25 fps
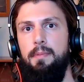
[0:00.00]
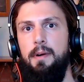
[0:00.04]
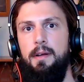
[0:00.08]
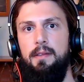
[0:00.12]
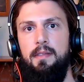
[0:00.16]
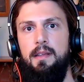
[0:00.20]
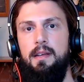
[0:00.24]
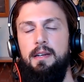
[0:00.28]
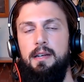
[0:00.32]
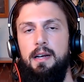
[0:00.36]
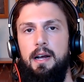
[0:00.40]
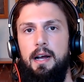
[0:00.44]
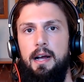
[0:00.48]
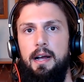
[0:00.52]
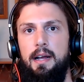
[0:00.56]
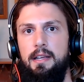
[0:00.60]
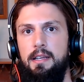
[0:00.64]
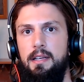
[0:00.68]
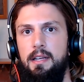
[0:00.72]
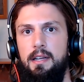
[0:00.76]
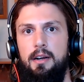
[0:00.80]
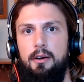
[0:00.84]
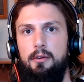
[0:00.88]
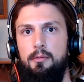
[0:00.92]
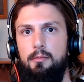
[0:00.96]
I think
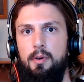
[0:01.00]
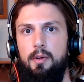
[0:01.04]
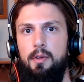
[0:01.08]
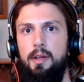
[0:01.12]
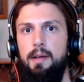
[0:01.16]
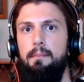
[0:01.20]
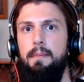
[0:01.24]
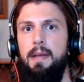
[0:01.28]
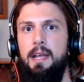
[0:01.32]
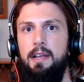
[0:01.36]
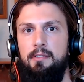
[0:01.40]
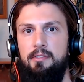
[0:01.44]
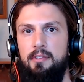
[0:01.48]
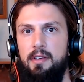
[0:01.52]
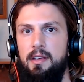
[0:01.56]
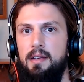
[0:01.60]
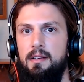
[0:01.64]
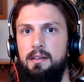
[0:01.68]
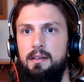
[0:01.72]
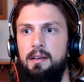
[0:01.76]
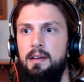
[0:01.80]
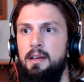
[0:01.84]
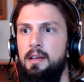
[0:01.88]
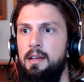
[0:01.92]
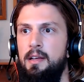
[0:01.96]
really
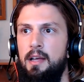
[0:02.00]
amazing